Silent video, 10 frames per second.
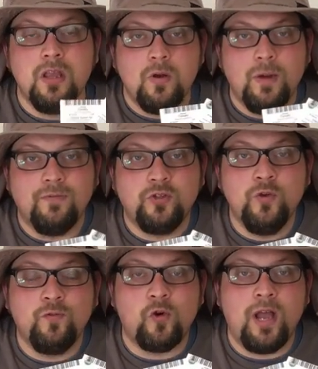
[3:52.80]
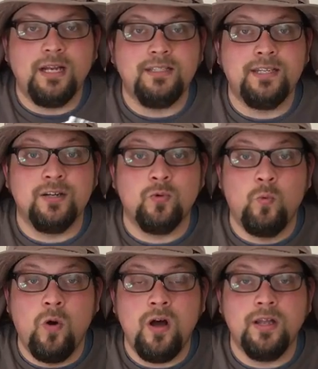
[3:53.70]
We have two varieties here.
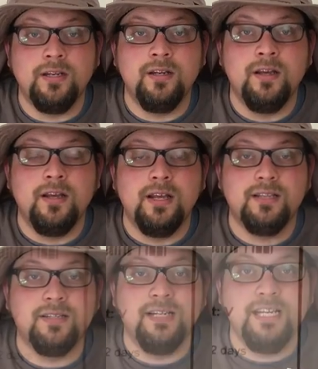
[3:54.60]
One is an